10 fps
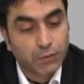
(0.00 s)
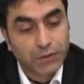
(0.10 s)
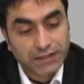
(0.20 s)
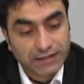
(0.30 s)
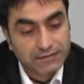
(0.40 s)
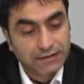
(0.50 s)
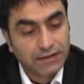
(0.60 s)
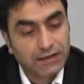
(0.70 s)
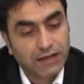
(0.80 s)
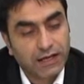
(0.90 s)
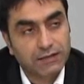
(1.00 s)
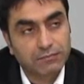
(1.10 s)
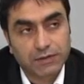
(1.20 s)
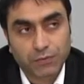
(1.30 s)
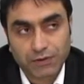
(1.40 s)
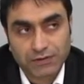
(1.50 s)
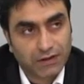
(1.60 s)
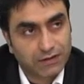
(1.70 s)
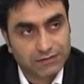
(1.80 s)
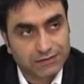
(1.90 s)
kind of
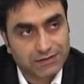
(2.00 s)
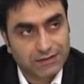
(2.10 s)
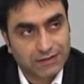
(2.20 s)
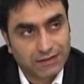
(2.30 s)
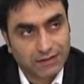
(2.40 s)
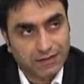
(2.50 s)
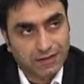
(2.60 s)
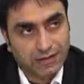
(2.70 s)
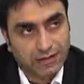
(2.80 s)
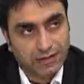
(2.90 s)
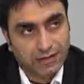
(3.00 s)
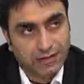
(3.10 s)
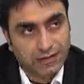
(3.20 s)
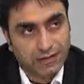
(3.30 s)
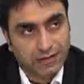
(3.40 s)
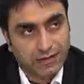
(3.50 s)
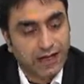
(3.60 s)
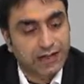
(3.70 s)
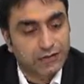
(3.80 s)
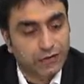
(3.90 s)
false religions. It is the
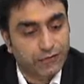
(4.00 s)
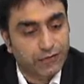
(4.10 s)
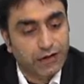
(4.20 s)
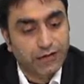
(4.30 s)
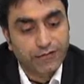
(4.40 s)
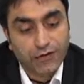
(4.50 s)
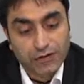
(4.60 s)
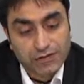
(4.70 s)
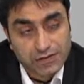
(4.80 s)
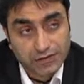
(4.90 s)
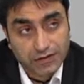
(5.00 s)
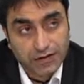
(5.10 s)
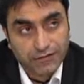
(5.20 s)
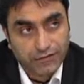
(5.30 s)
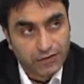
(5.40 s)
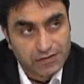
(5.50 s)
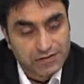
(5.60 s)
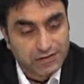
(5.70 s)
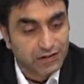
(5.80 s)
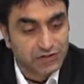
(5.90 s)
same, and the result will be the
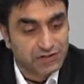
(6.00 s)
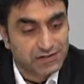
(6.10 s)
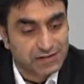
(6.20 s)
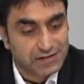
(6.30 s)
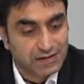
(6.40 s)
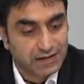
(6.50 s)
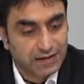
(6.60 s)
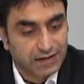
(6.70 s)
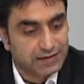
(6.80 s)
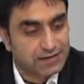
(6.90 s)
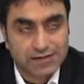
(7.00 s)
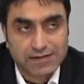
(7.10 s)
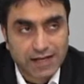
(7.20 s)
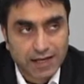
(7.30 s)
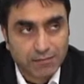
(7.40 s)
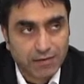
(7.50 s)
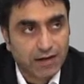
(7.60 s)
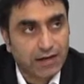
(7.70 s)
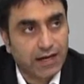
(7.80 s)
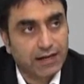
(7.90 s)
same. It is no difference
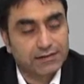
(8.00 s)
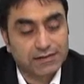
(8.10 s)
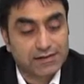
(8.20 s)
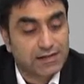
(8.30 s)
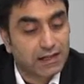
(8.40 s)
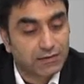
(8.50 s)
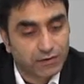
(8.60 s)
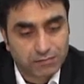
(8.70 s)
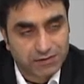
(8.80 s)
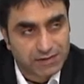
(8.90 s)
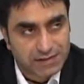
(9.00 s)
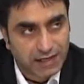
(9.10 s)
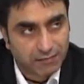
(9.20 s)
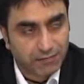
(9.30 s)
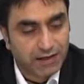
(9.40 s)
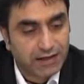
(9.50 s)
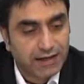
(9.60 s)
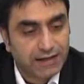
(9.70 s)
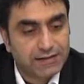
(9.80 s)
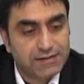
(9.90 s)
between saying that
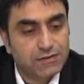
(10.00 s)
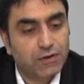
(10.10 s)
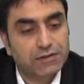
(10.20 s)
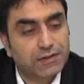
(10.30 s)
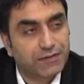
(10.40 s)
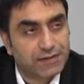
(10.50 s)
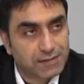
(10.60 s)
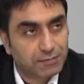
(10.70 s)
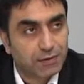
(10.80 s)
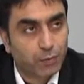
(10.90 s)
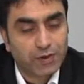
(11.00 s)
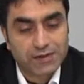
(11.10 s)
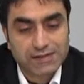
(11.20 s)
this idol